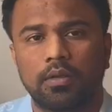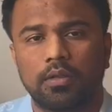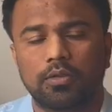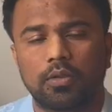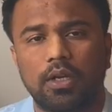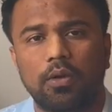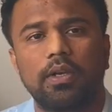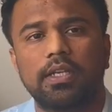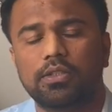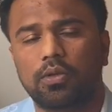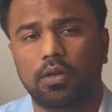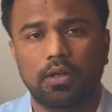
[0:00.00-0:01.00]
So now
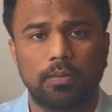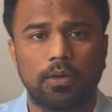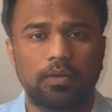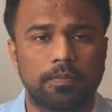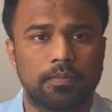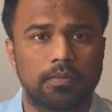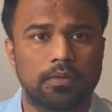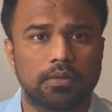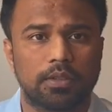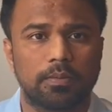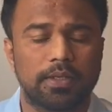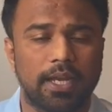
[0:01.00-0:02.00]
let's talk about
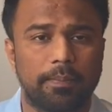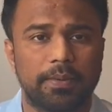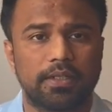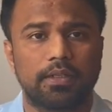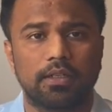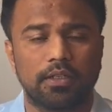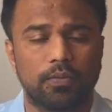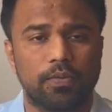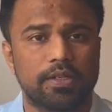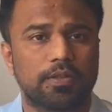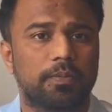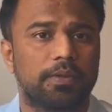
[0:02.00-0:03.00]
some capital
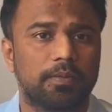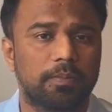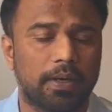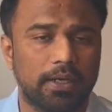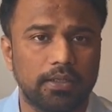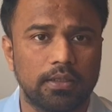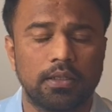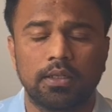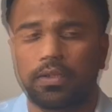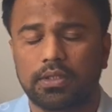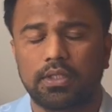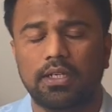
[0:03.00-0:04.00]
investment part.
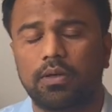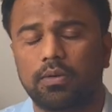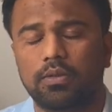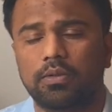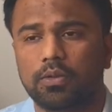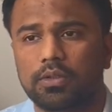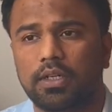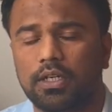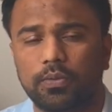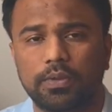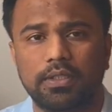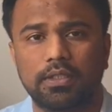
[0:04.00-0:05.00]
First thing I want to
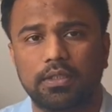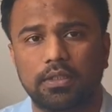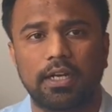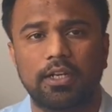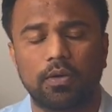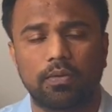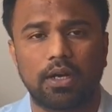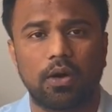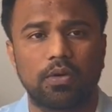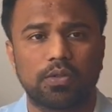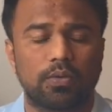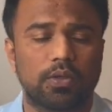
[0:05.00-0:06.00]
start with the kind of
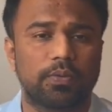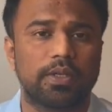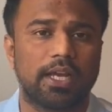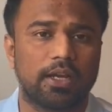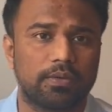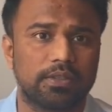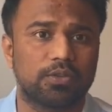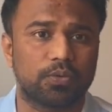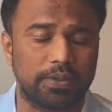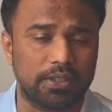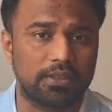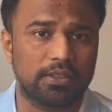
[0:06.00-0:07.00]
accounts what we have in
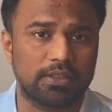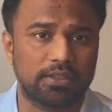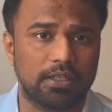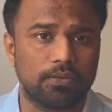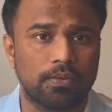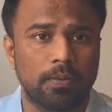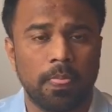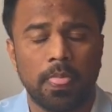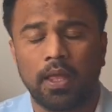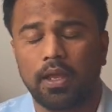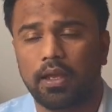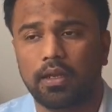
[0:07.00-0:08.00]
Sweden itself,
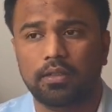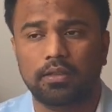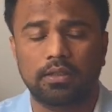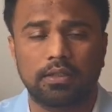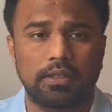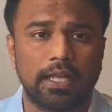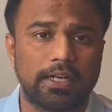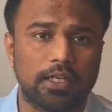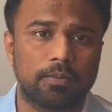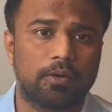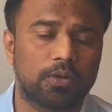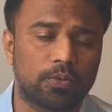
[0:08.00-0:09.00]
and that
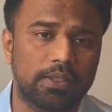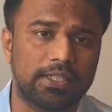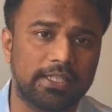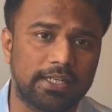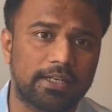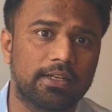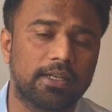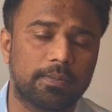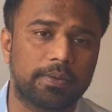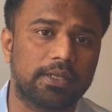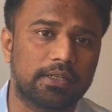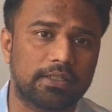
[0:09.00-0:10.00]
amount will directly
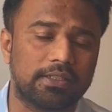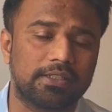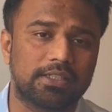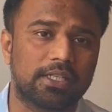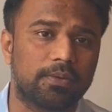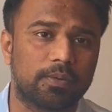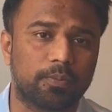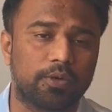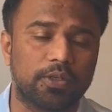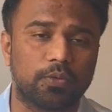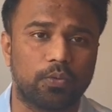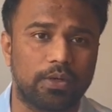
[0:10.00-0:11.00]
appear in
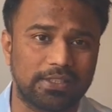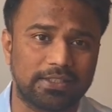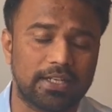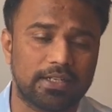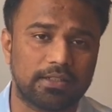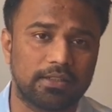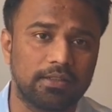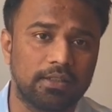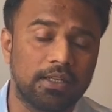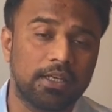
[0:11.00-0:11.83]
7.1 section.